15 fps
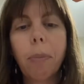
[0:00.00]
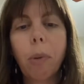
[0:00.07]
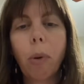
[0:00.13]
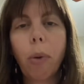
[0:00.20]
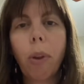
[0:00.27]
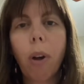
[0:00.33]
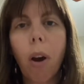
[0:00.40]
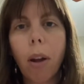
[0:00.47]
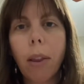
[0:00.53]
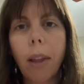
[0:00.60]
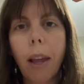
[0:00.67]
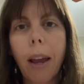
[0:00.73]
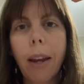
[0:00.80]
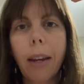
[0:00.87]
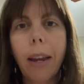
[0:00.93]
both
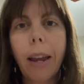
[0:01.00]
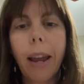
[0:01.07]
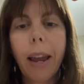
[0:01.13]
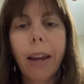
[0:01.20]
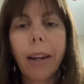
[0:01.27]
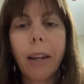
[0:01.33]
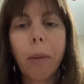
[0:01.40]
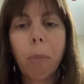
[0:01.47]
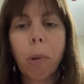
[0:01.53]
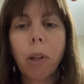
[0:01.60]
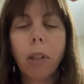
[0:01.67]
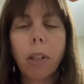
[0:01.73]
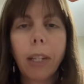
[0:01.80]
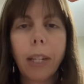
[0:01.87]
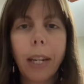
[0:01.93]
online and
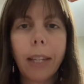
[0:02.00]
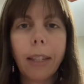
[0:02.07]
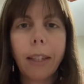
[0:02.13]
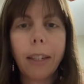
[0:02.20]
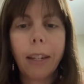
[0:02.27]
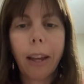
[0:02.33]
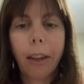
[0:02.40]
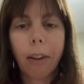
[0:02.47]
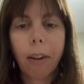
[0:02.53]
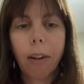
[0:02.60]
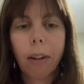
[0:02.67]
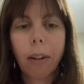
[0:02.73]
in-person kids together.